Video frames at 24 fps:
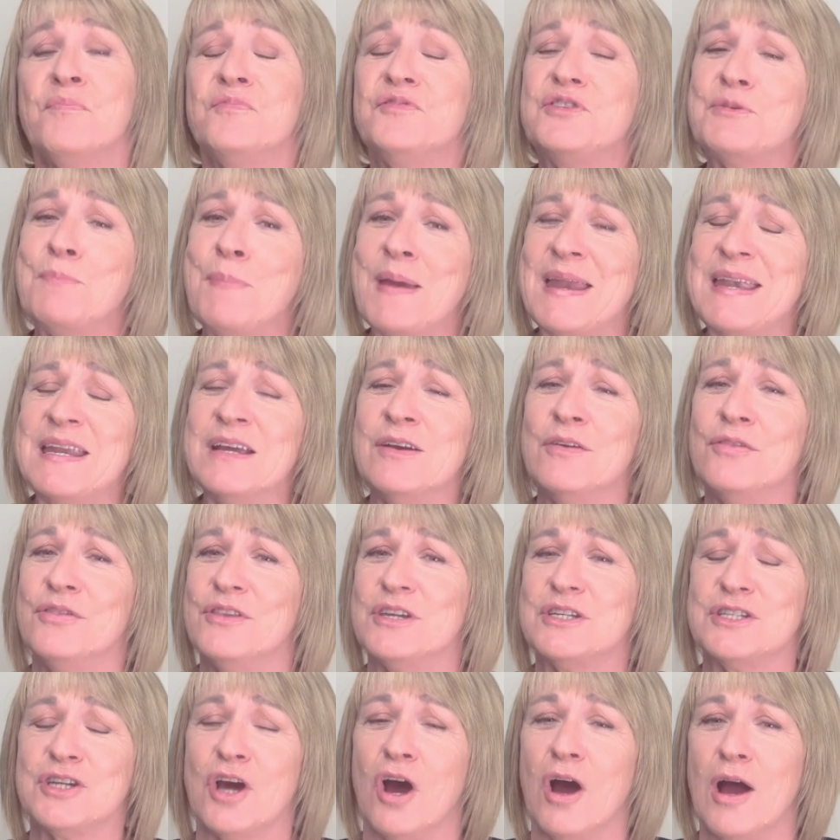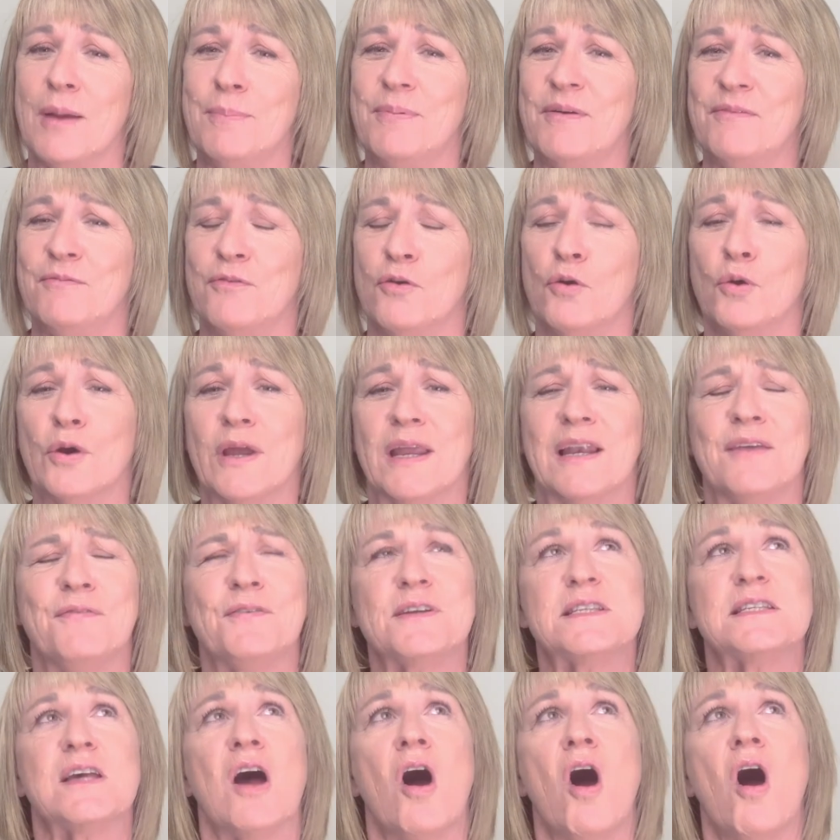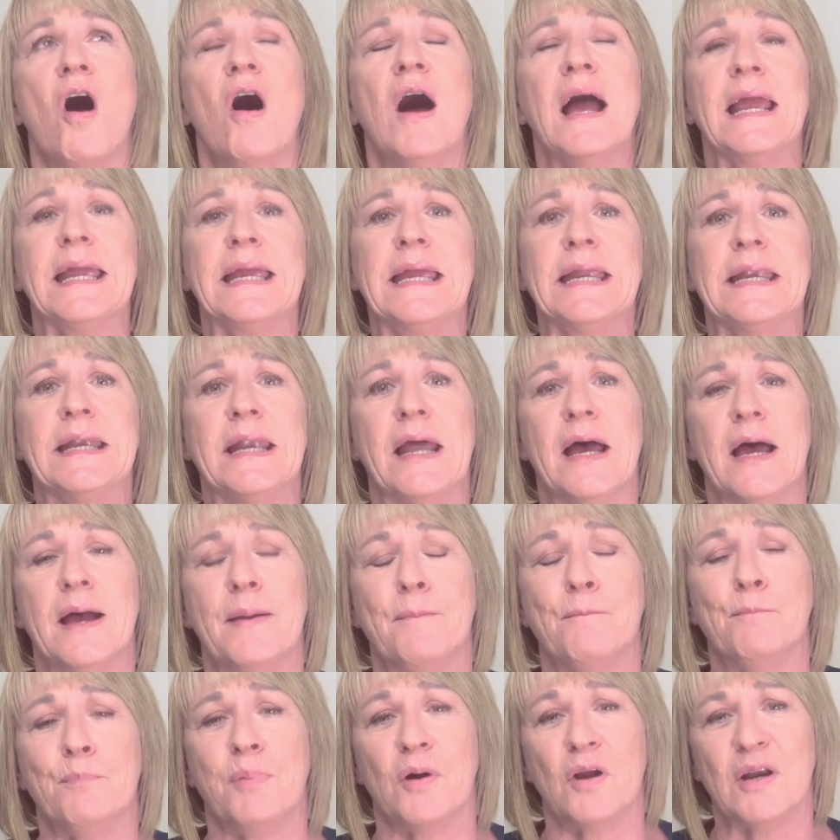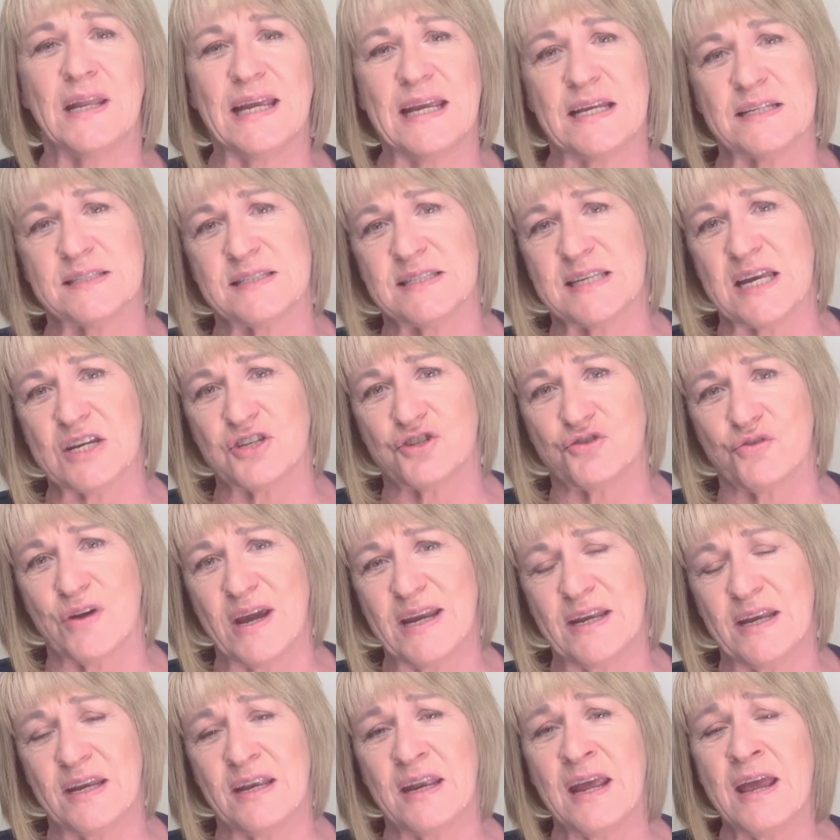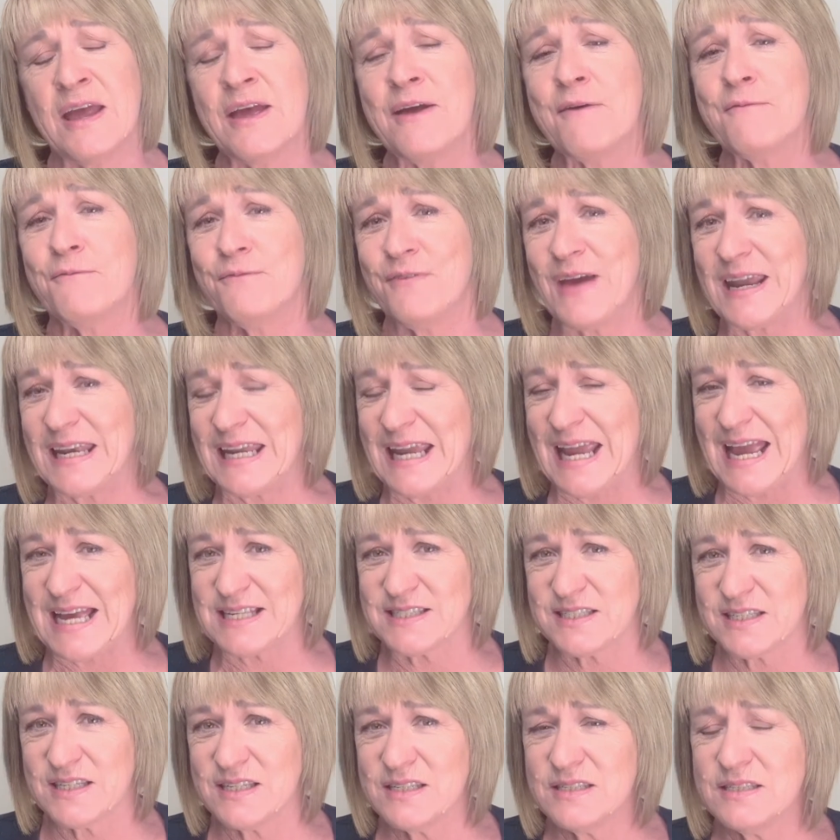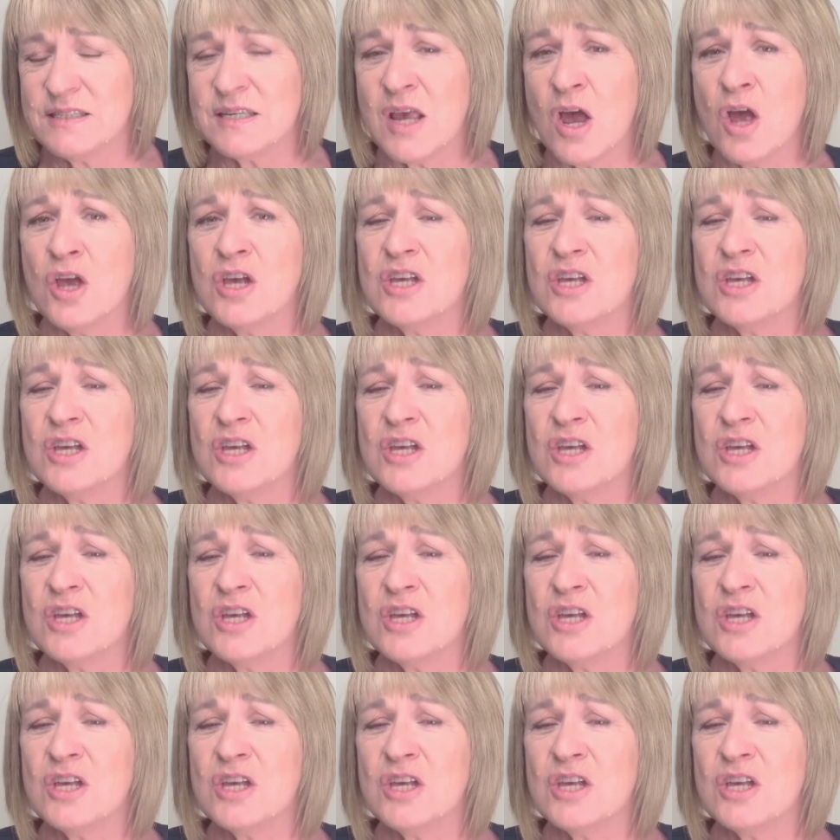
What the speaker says: depending on the type of oil, if it's high in polyunsaturated fatty acids,